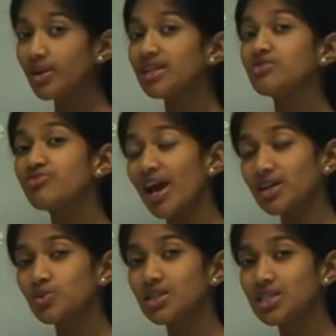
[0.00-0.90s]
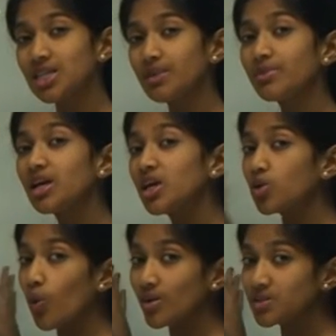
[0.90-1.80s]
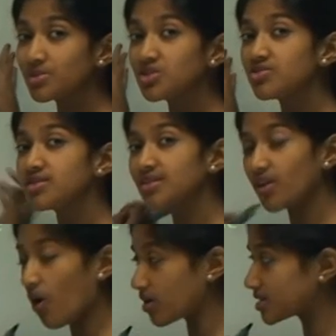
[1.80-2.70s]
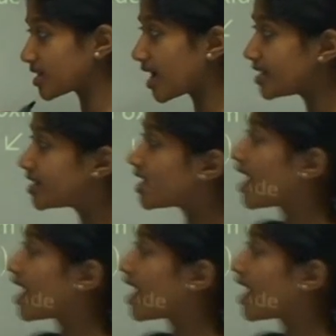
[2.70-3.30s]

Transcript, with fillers: When it reacts with steam, it always produces an oxide